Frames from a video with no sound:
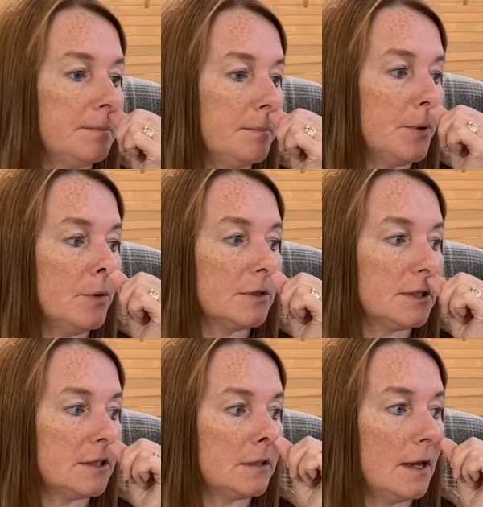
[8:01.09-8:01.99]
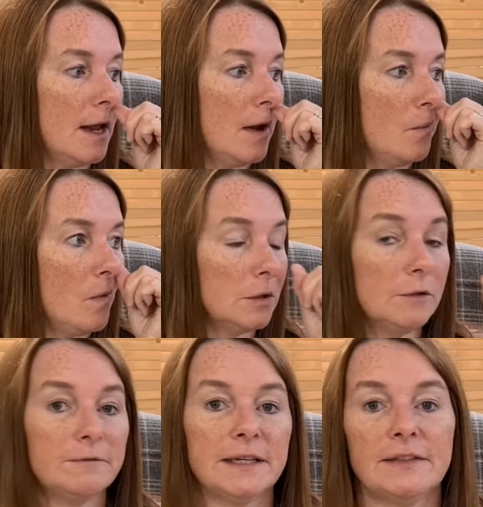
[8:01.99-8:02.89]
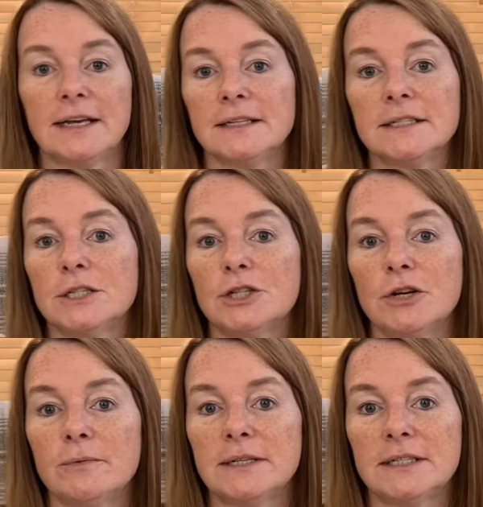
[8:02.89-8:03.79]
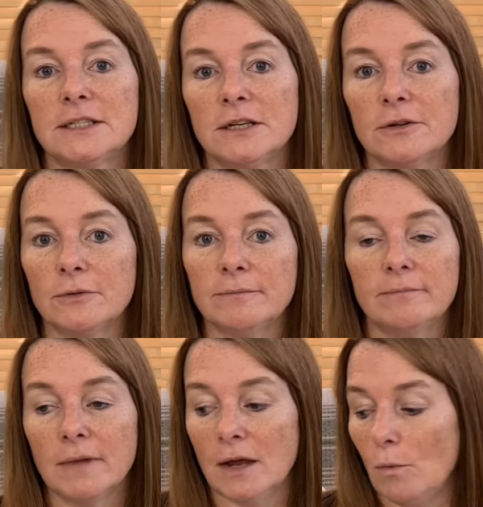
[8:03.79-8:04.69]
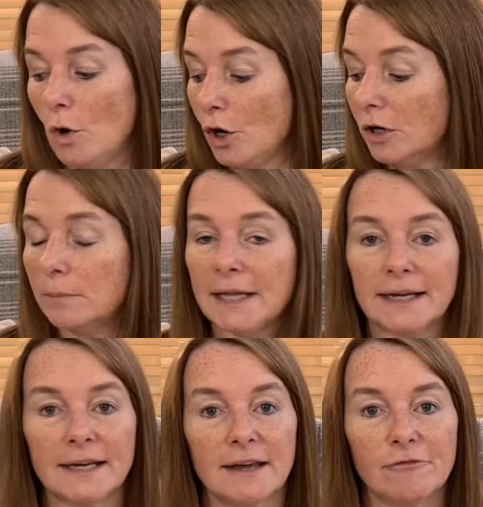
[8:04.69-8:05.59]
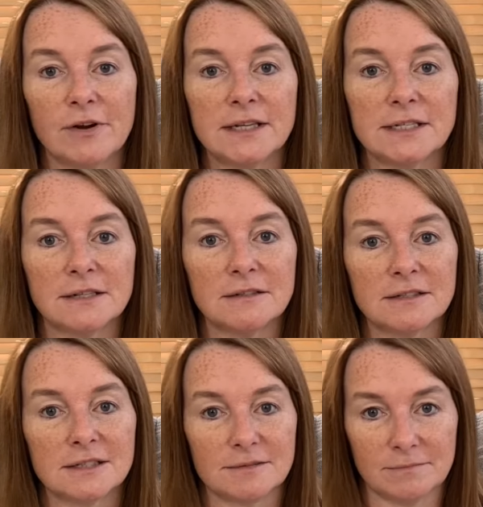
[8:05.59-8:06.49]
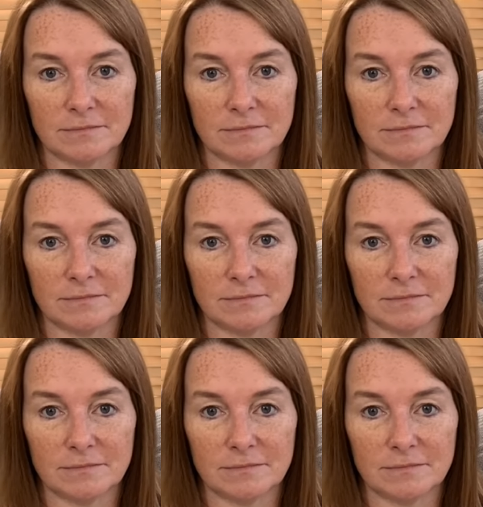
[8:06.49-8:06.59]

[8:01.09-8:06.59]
But what lovely things to do is to work on a blanket, for instance,